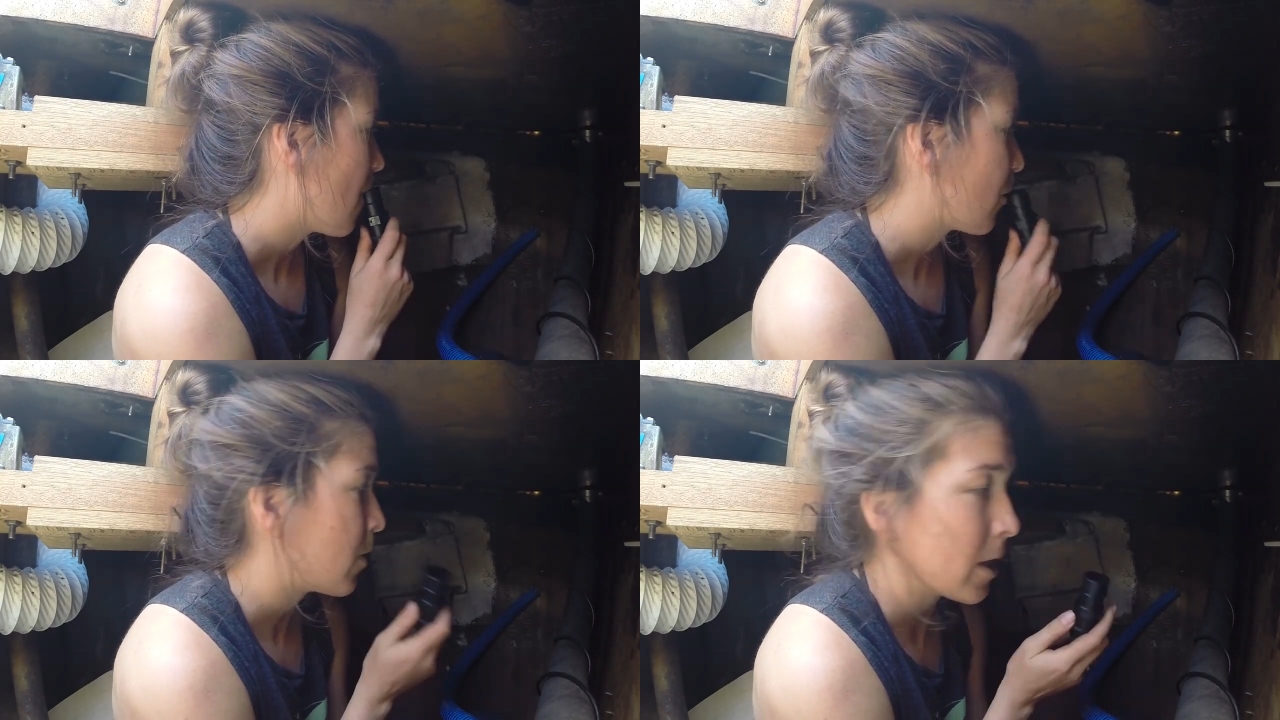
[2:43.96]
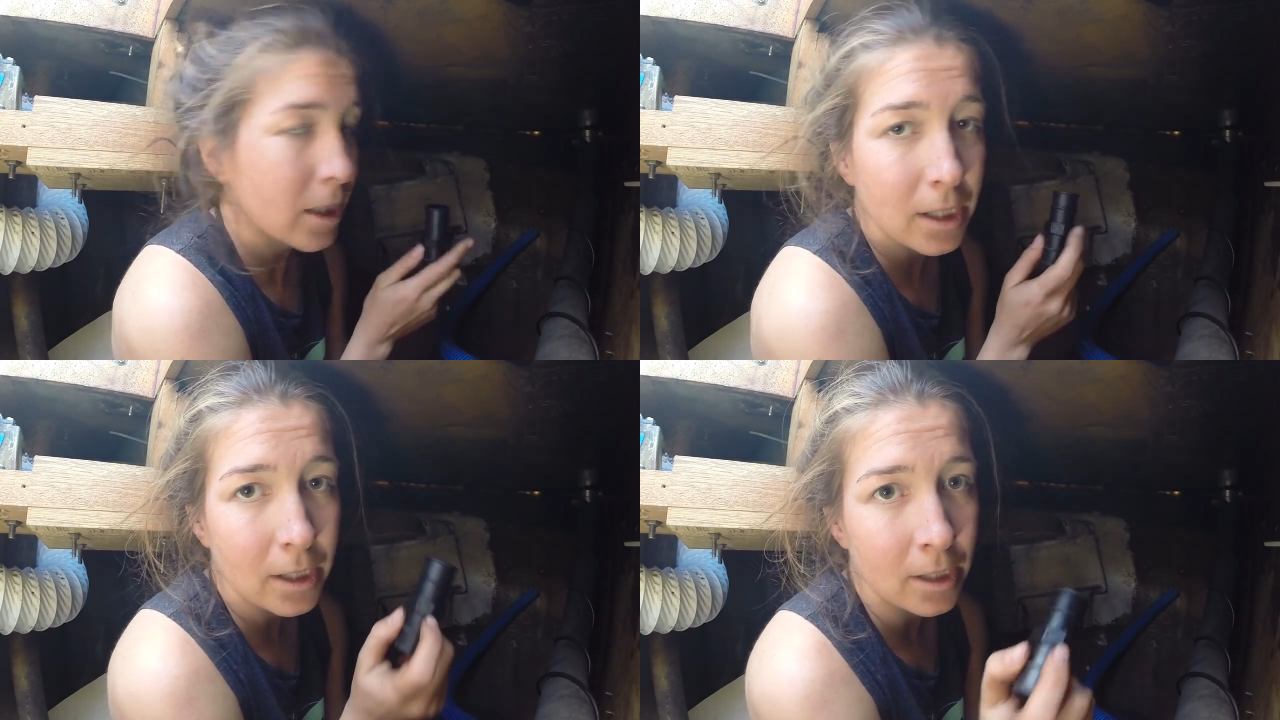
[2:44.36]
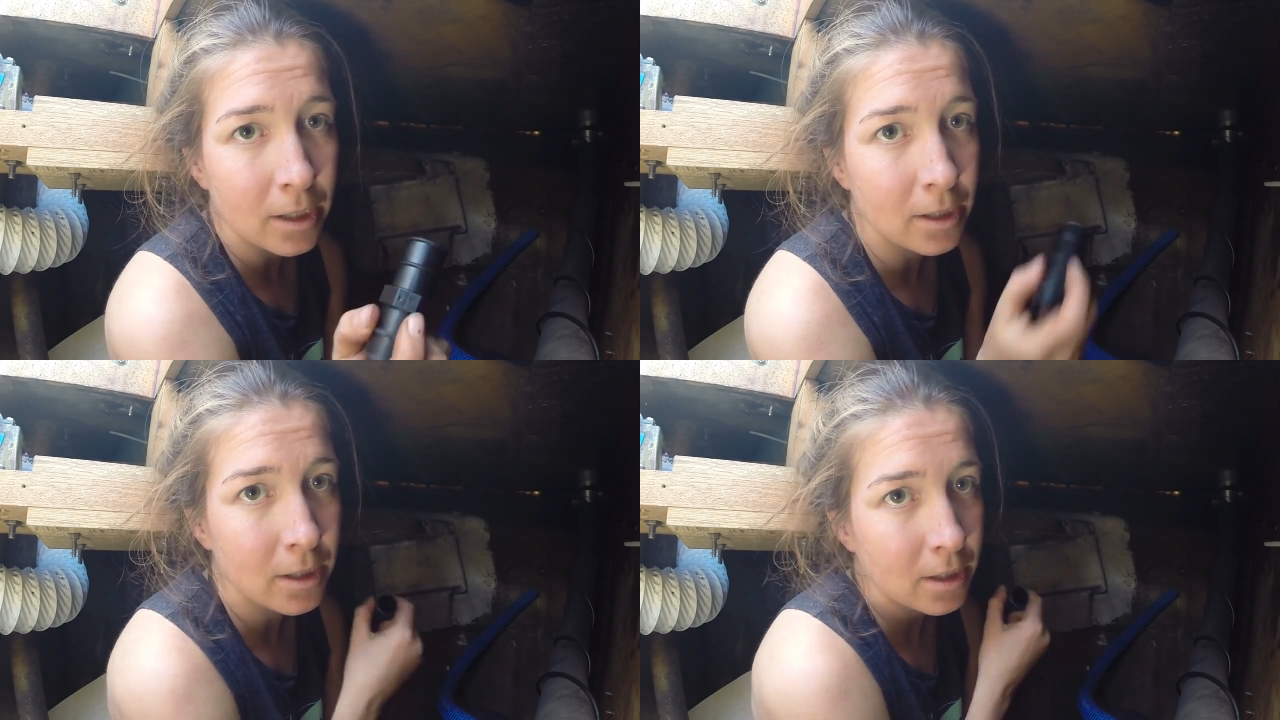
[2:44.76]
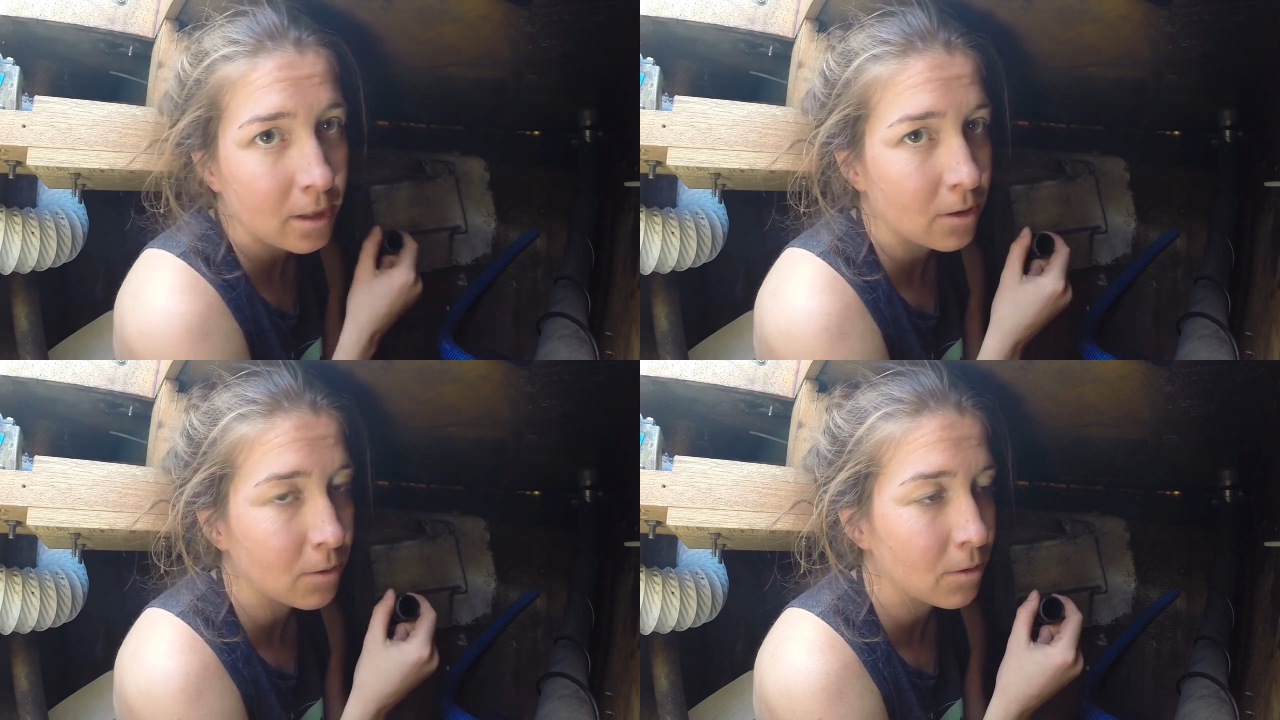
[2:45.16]
running
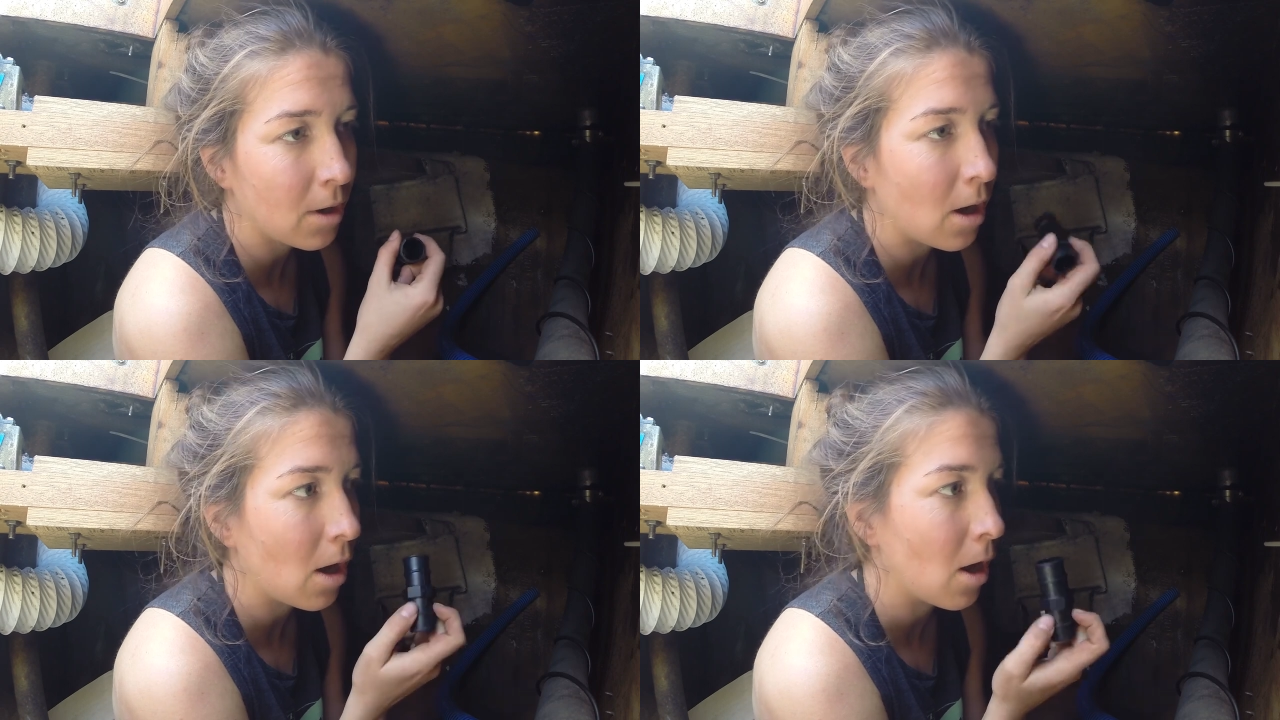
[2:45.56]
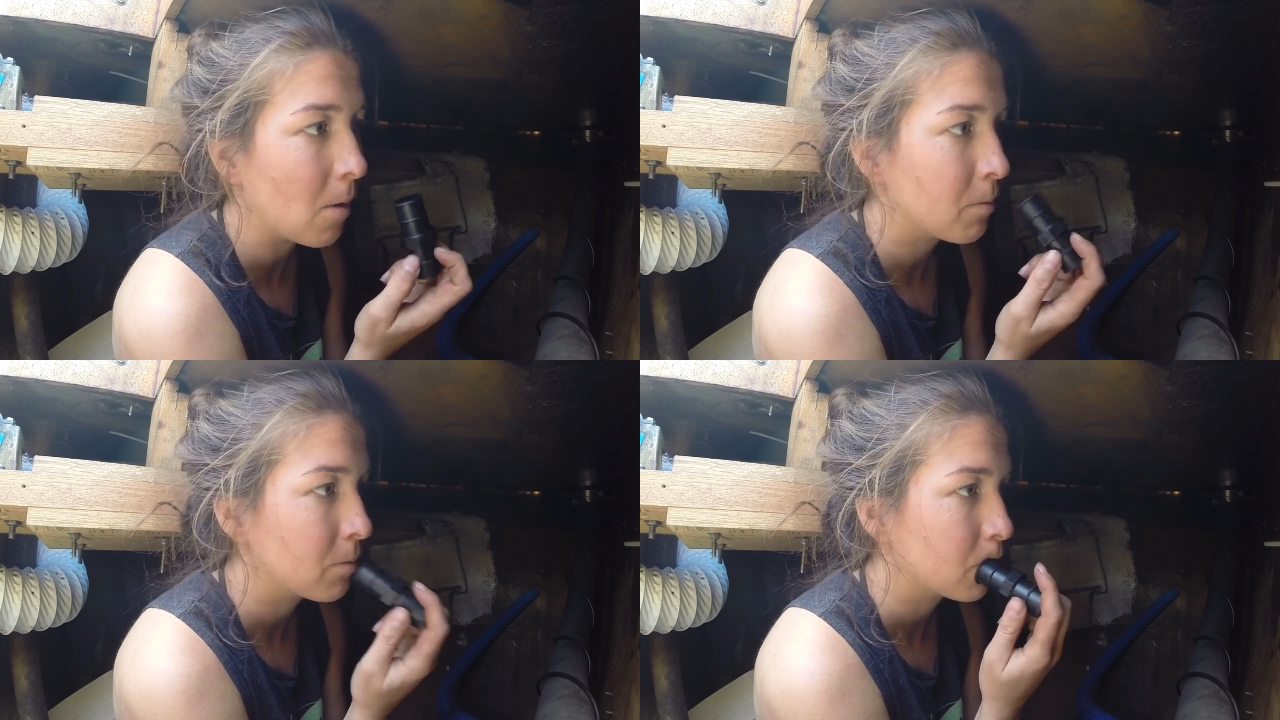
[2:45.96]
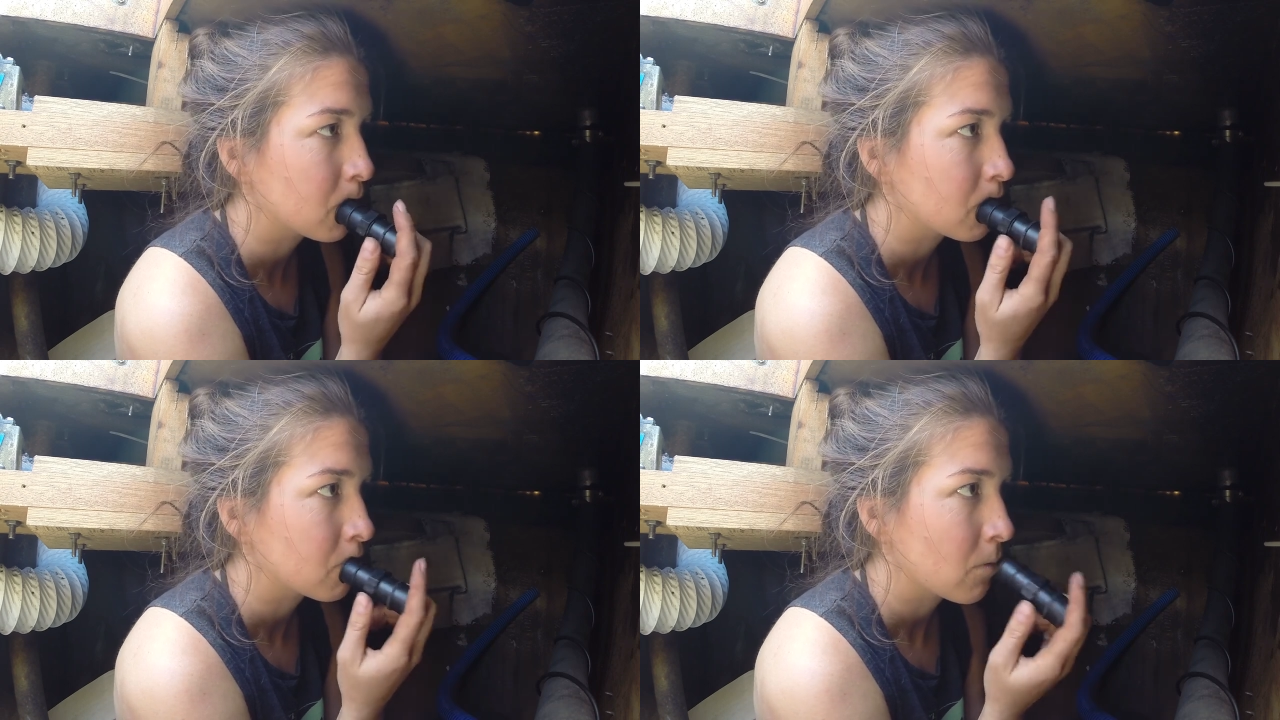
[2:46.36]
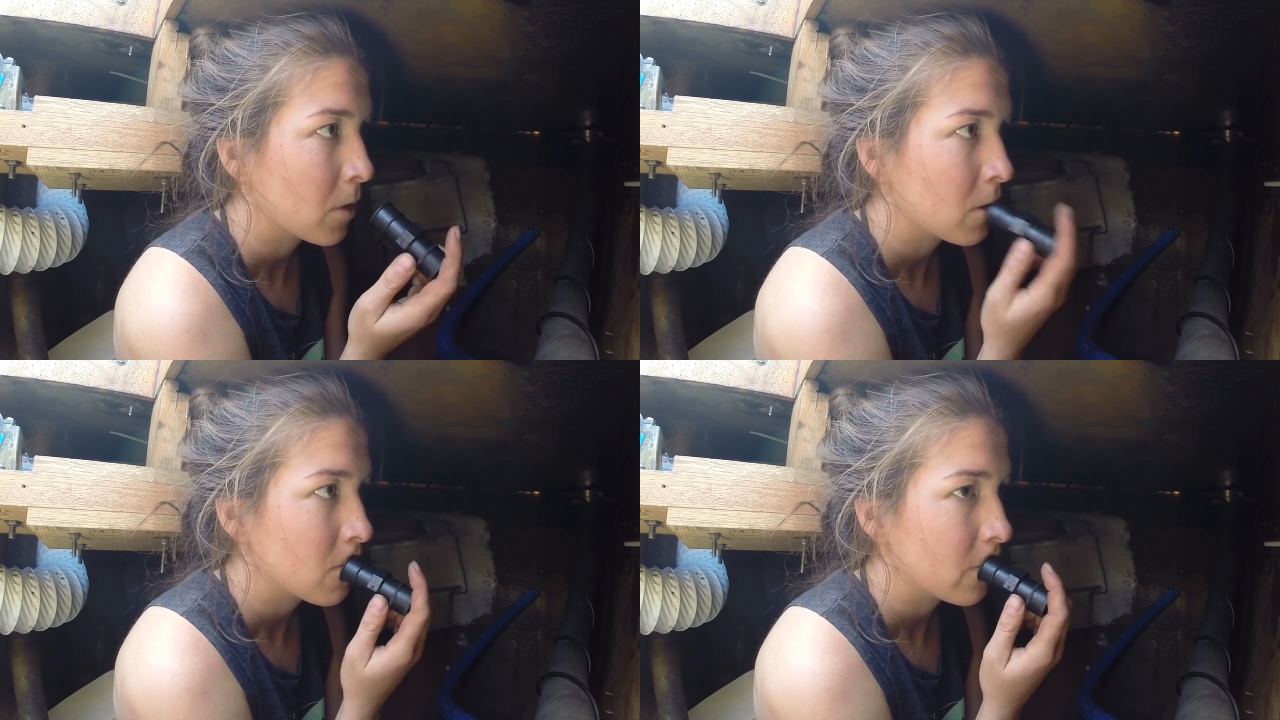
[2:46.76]
through the hall
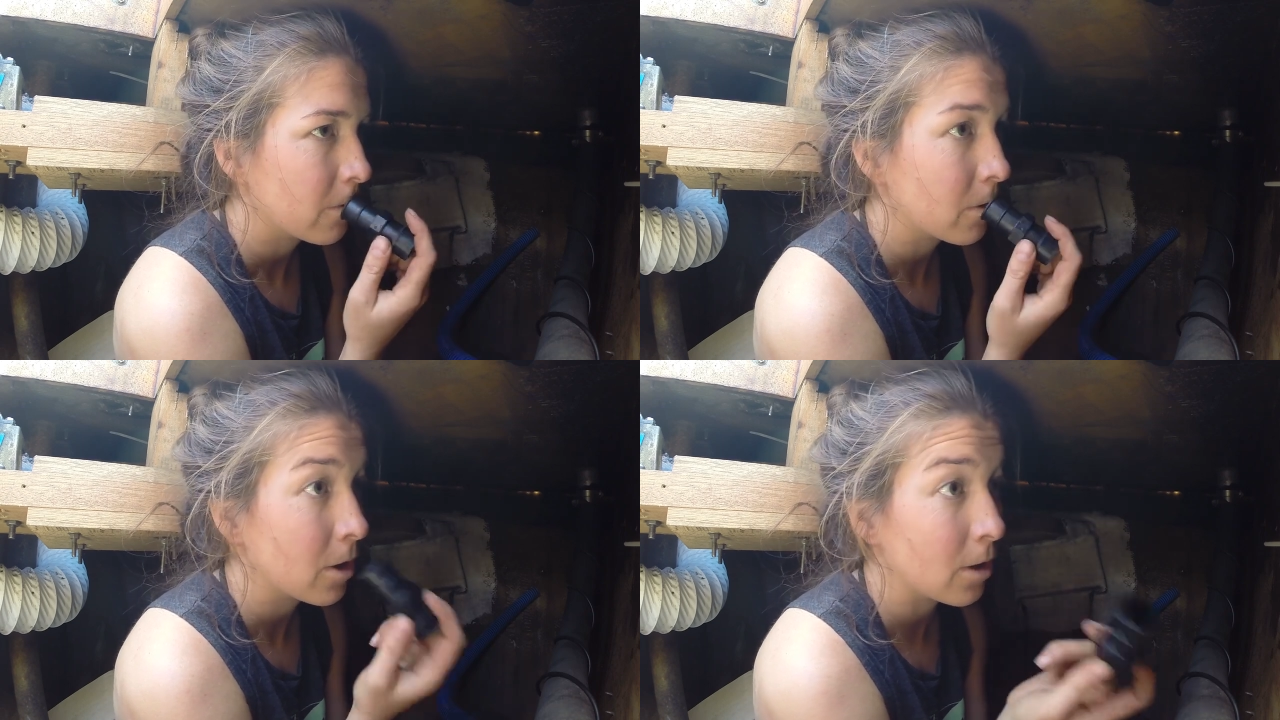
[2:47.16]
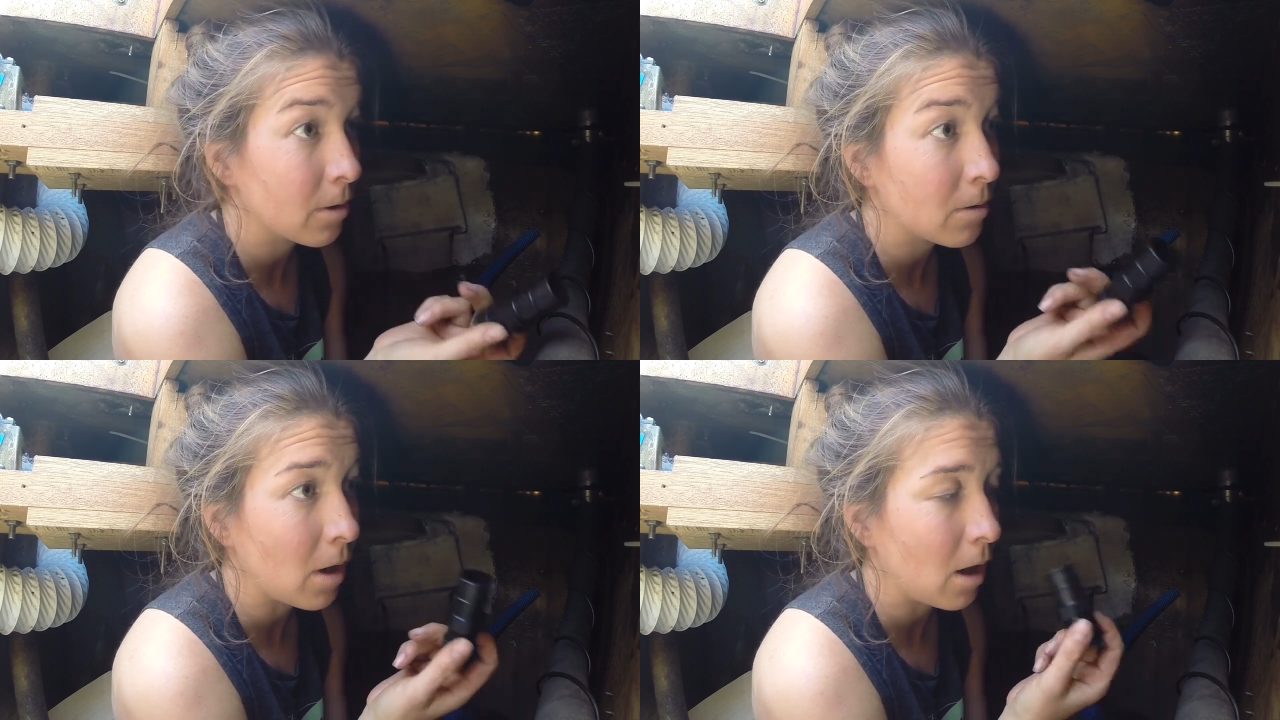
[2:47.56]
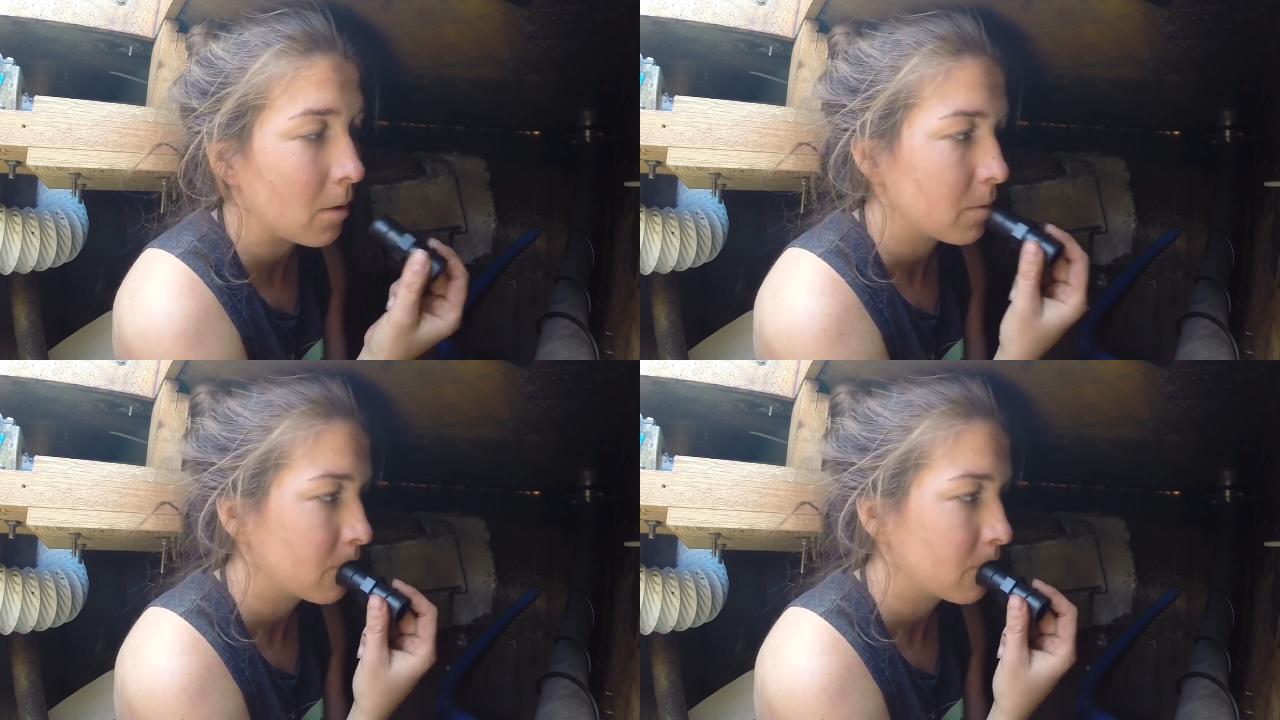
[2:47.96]
for the through hull.